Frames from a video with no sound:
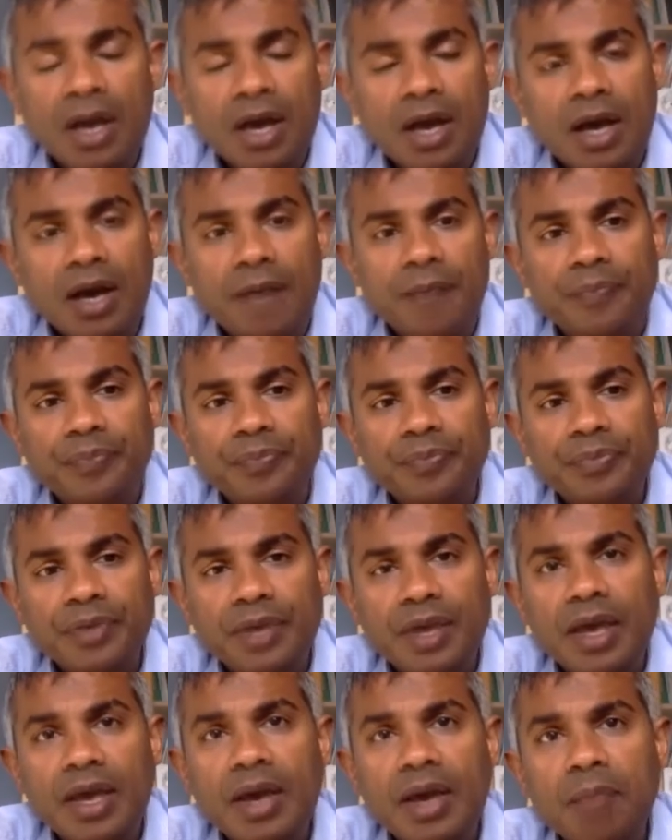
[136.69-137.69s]

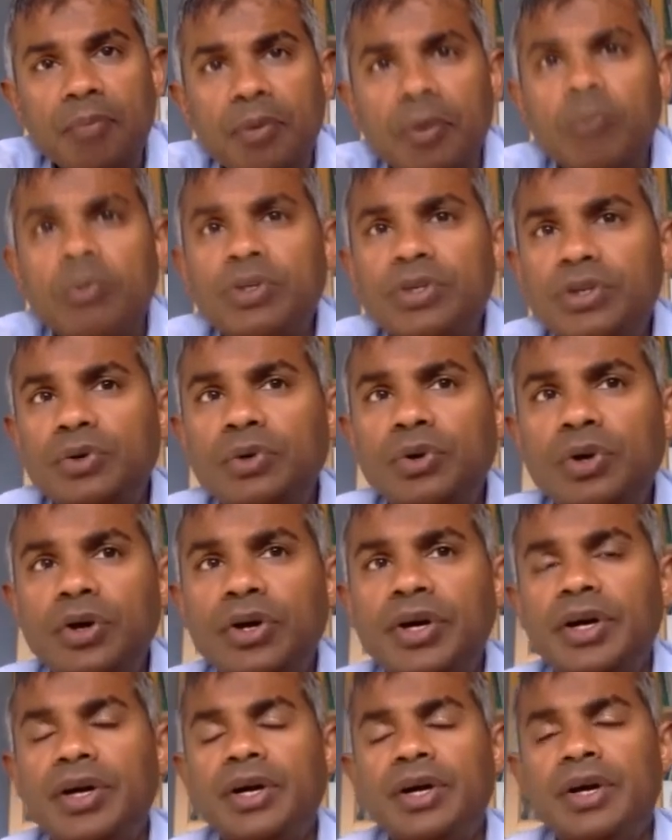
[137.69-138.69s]
But we do
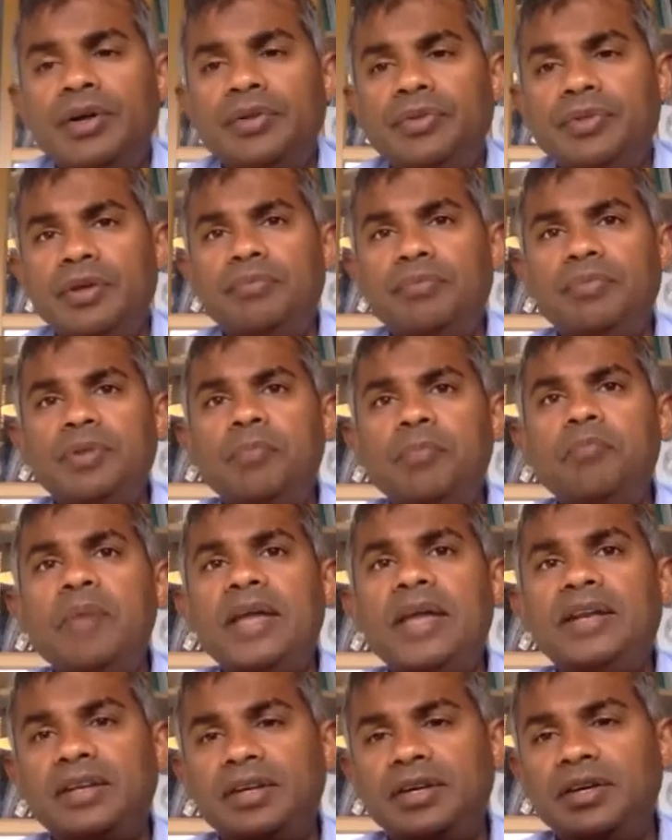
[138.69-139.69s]
look at the
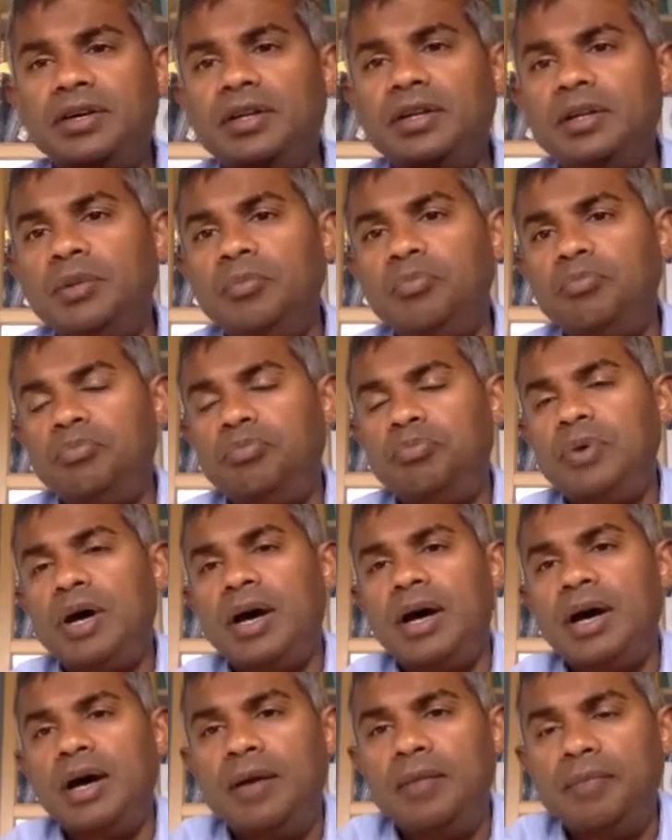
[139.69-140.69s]
medical
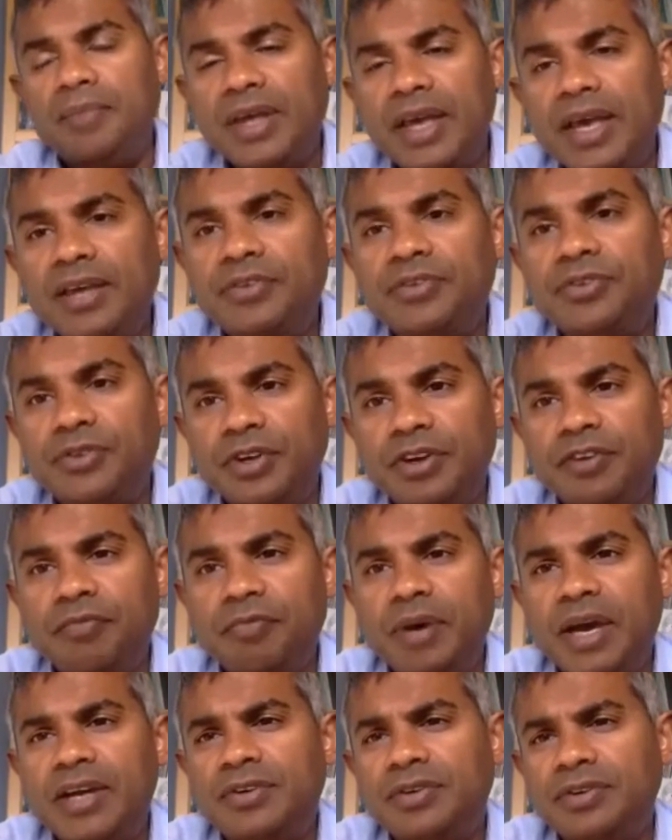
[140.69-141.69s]
history of
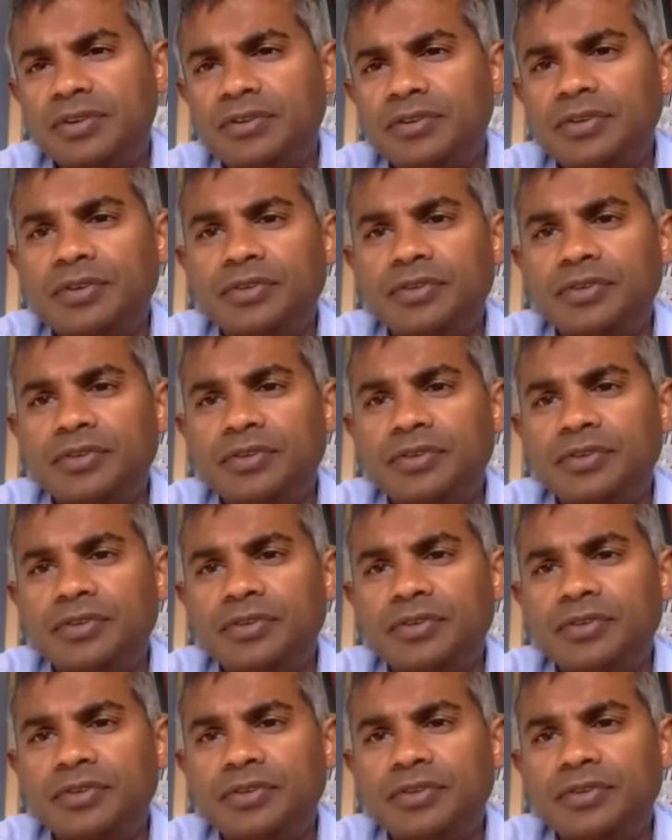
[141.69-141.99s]
patients.